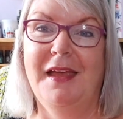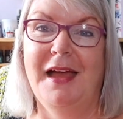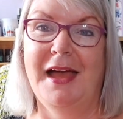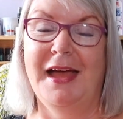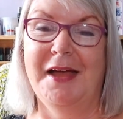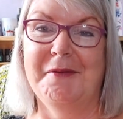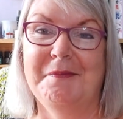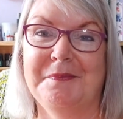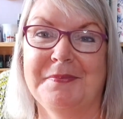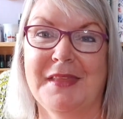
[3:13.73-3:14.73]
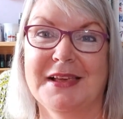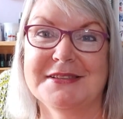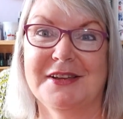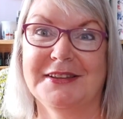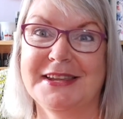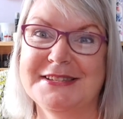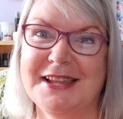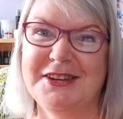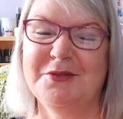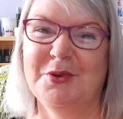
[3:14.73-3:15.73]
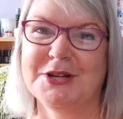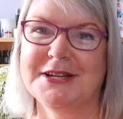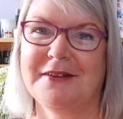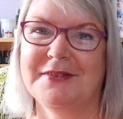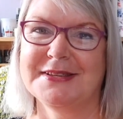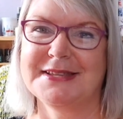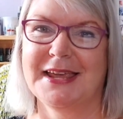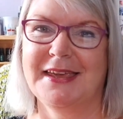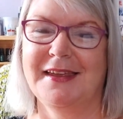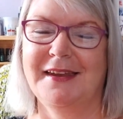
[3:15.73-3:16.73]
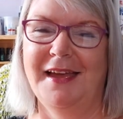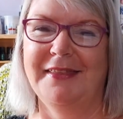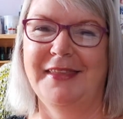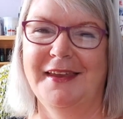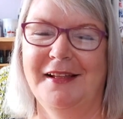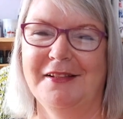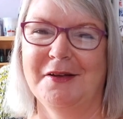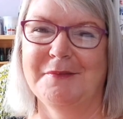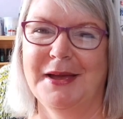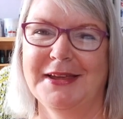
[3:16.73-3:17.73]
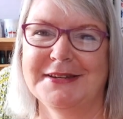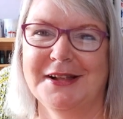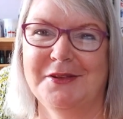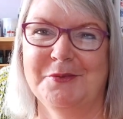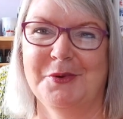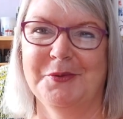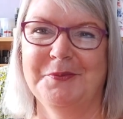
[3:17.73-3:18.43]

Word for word: Um, so I'll just let you watch that for a second and then I'll come back and tell you more.